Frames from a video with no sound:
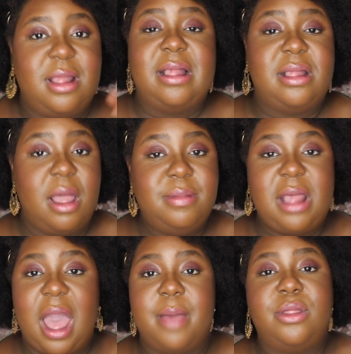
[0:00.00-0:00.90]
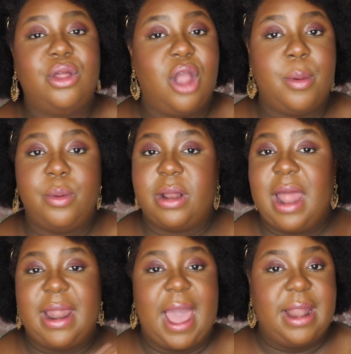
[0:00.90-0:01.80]
And sometimes you're going to be running
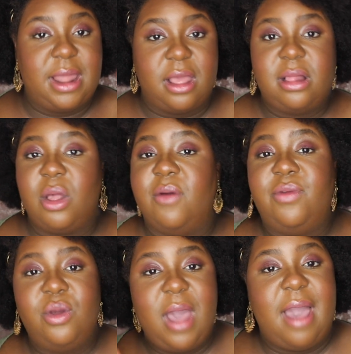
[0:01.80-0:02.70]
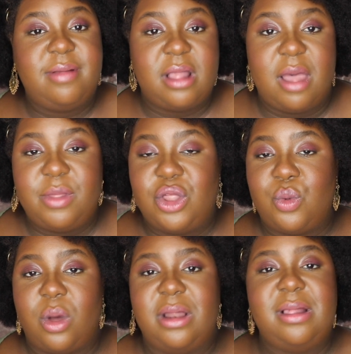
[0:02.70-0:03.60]
out of ideas. So if you have some that you
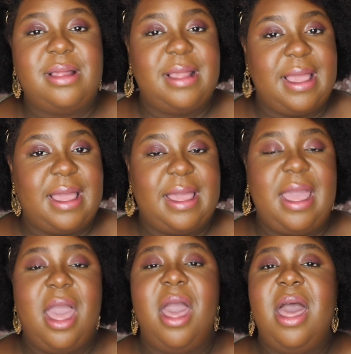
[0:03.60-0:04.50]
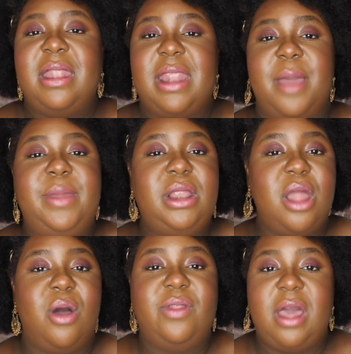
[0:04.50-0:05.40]
want to see, let me
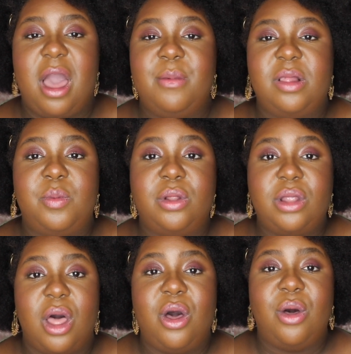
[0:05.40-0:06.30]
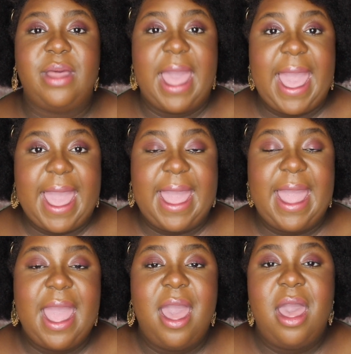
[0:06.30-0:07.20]
know in the comments below, okay?